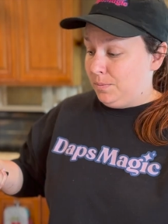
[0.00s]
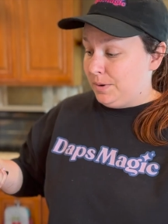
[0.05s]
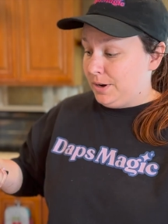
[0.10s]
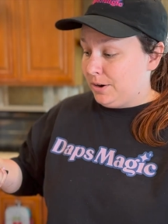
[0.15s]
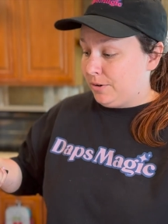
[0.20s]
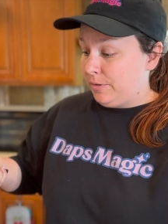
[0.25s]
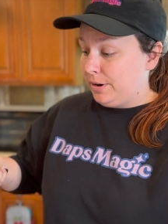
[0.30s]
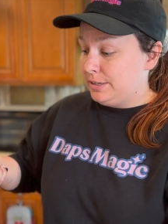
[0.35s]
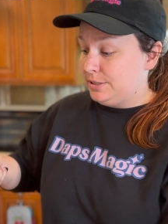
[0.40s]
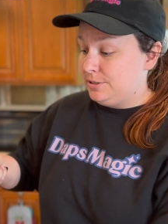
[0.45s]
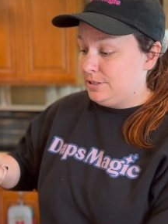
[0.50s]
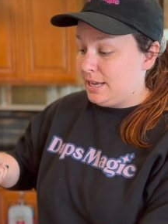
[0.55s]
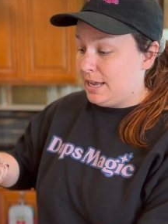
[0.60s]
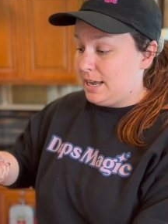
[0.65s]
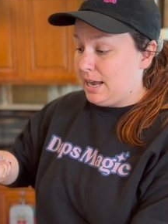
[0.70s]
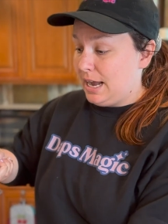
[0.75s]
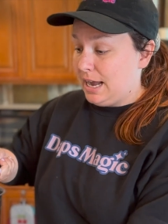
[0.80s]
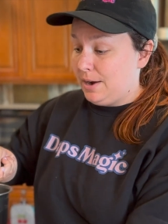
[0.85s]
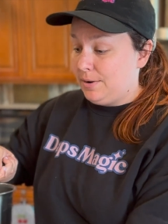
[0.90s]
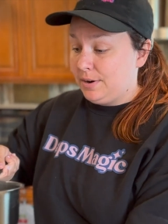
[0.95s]
we are going to
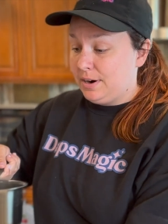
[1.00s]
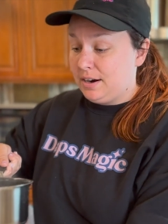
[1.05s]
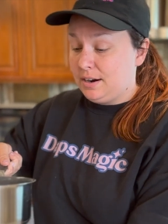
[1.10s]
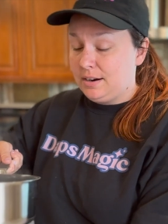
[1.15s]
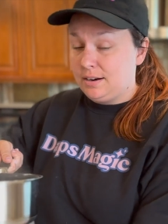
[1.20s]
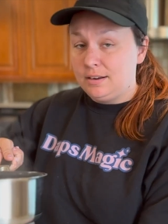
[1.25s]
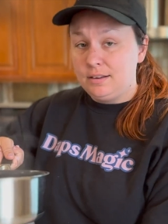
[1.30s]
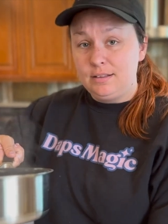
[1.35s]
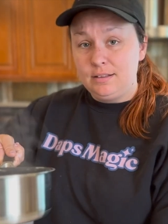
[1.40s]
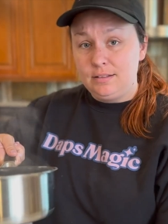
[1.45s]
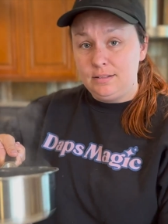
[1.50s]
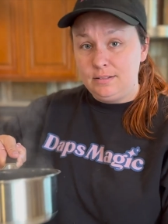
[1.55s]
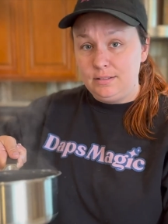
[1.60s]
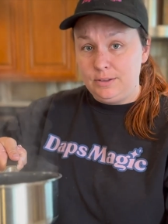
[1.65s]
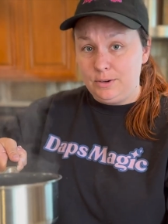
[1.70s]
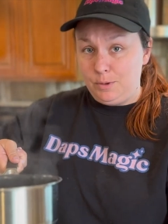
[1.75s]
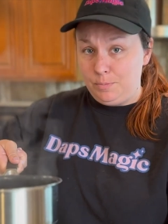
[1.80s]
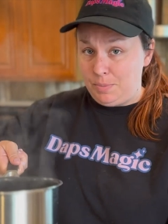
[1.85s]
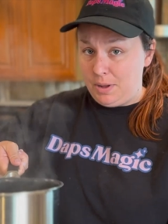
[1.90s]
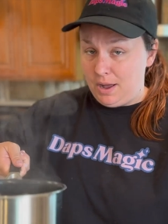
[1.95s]
take our
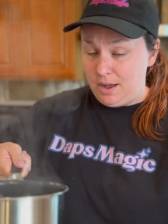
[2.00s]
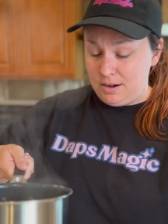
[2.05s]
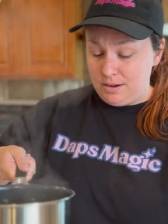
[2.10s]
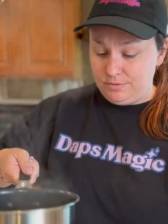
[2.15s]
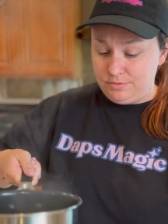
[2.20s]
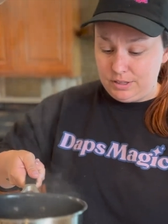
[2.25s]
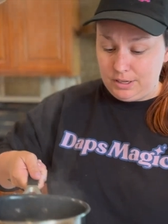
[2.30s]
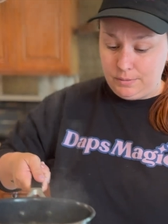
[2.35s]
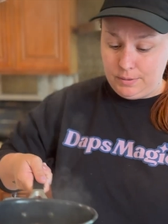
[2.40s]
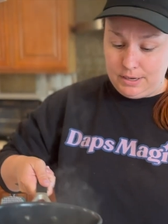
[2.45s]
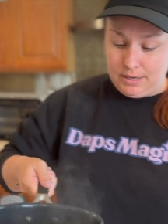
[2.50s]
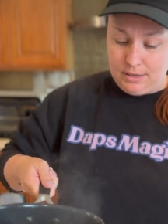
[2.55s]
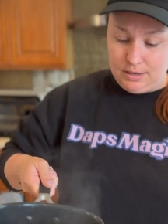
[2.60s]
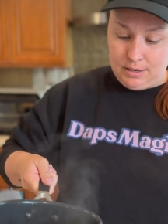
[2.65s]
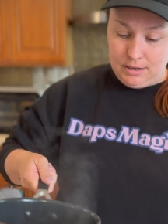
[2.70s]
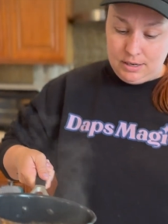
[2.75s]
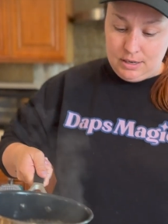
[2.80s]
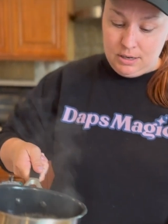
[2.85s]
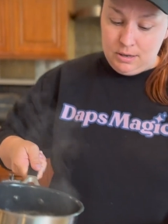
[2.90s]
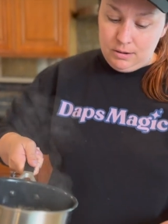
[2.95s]
little pot of liquid.
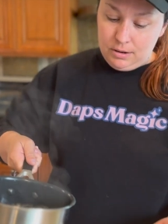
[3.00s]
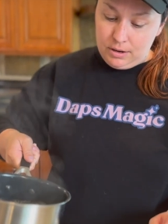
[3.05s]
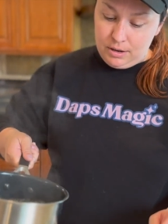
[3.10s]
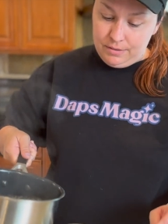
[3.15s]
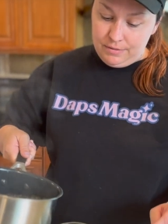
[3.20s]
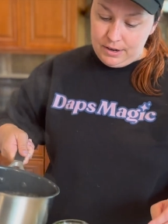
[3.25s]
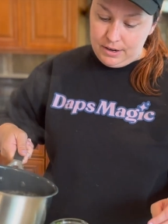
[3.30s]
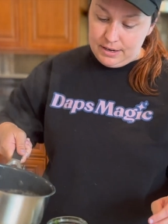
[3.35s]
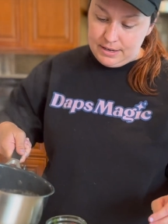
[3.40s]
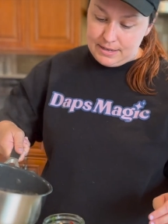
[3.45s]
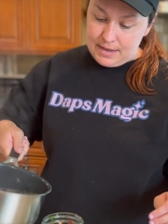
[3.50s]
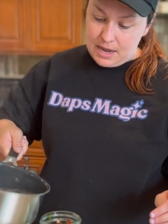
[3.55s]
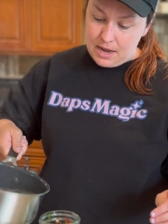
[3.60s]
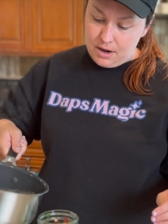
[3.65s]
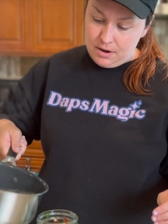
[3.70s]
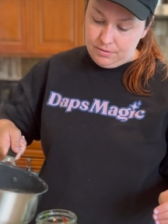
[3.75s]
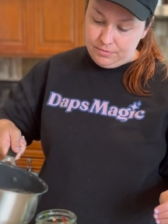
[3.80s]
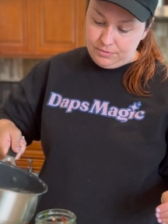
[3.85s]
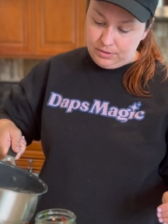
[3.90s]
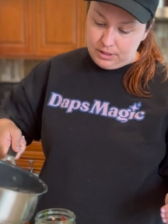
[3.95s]
We're gonna very
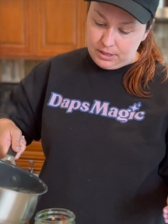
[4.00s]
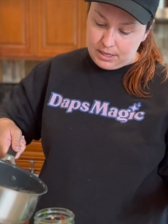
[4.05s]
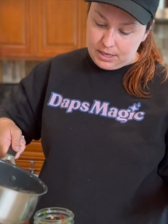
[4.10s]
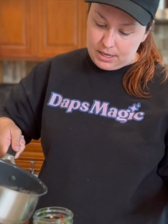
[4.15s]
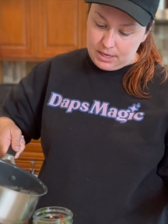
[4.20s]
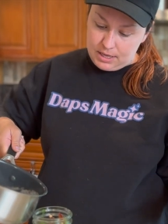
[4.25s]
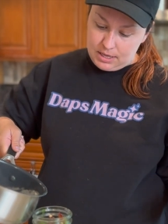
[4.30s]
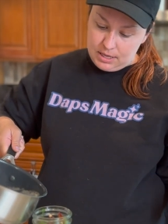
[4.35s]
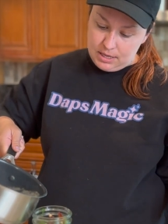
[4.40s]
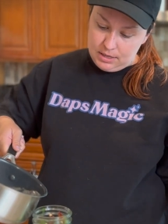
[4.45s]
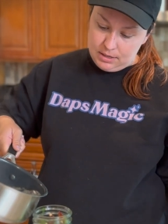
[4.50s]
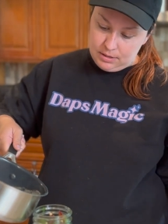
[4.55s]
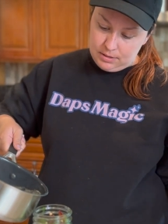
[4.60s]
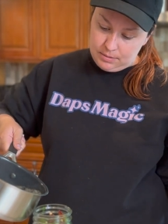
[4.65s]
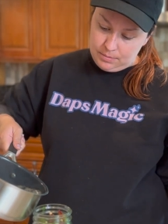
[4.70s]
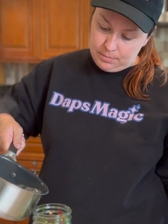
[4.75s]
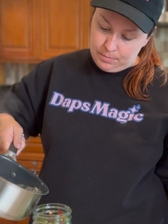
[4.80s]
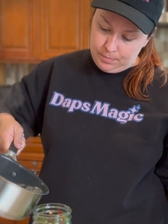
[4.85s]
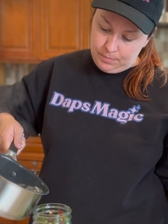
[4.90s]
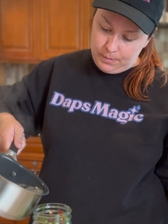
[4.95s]
carefully
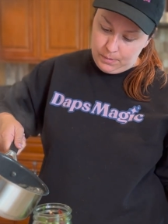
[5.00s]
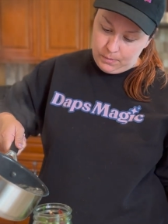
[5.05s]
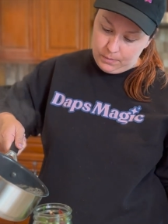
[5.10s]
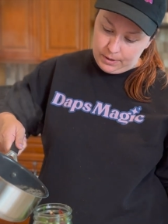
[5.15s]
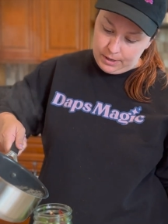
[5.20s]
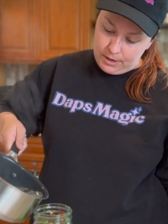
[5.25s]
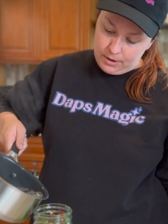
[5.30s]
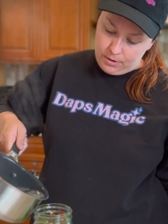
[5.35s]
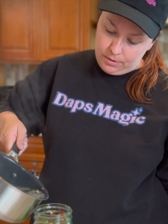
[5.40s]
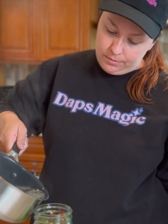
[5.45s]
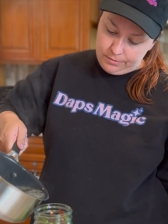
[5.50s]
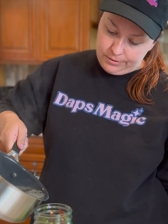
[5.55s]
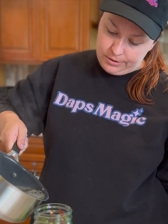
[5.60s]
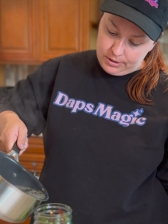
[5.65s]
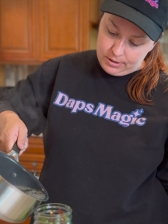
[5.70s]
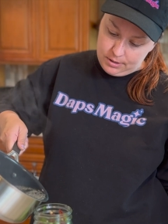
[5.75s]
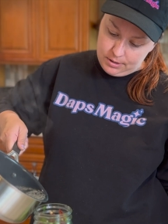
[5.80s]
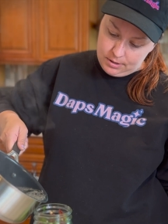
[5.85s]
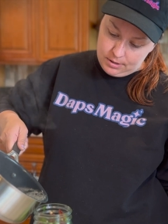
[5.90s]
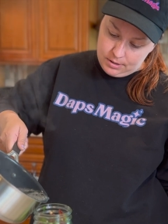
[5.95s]
pour it
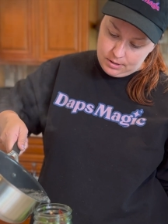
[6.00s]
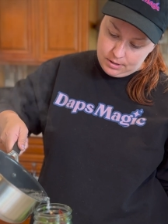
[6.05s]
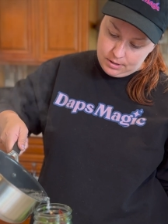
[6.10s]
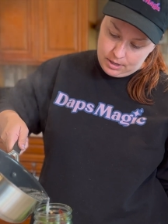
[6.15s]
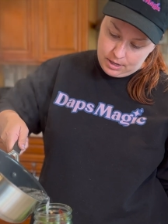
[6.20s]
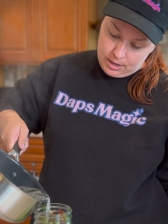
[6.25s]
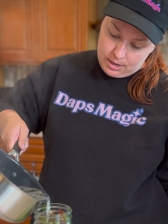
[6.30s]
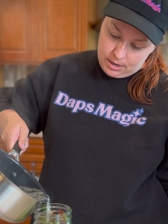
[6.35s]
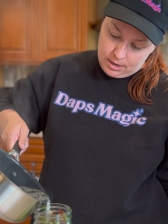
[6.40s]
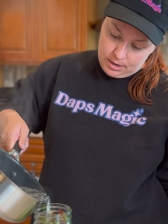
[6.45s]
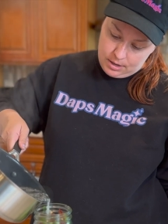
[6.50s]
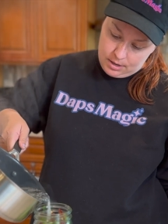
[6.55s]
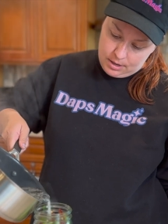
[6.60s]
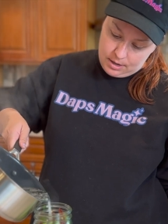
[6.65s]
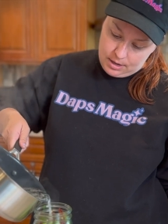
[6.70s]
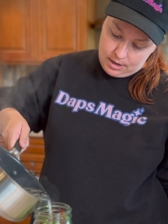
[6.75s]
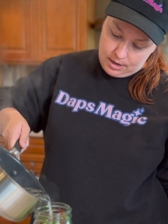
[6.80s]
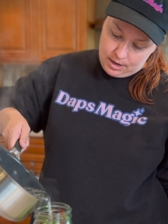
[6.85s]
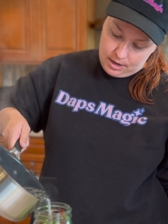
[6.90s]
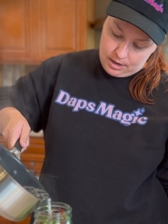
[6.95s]
over
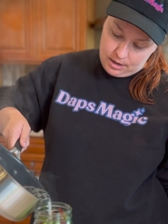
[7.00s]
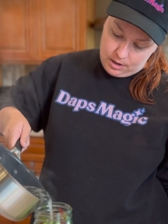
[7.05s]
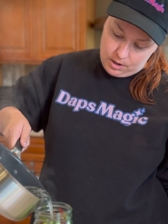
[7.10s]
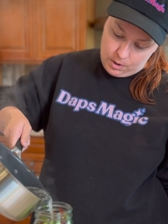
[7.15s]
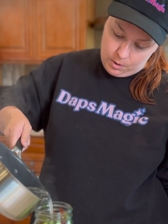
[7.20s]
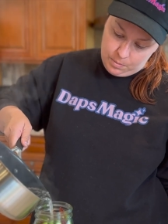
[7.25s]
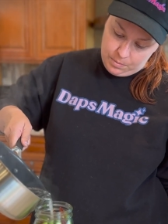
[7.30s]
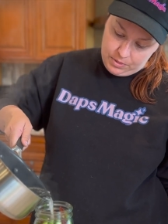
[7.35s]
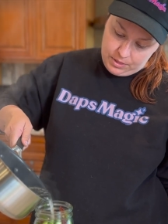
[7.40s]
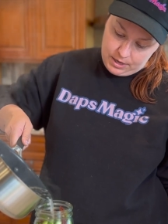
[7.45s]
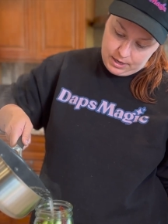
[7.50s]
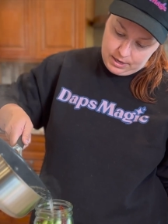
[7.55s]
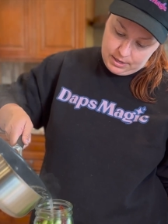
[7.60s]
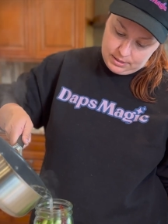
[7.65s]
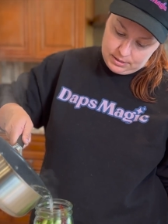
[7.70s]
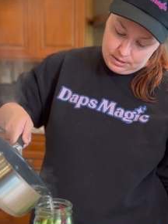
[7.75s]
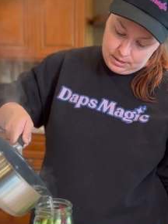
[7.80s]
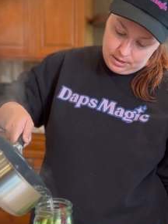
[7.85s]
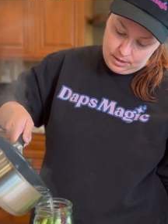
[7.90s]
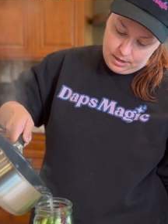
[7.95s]
and hope that it
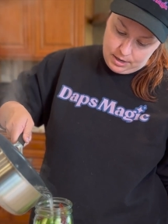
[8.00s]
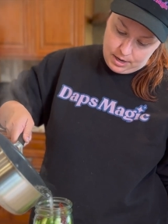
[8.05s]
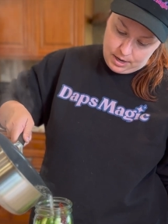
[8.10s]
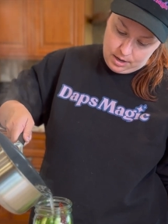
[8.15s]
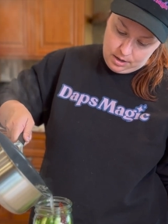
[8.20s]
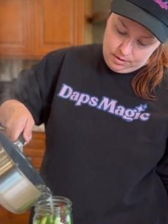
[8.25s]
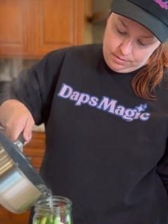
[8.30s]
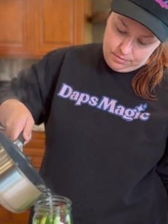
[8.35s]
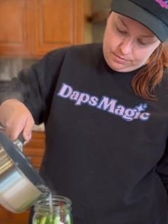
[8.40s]
is enough.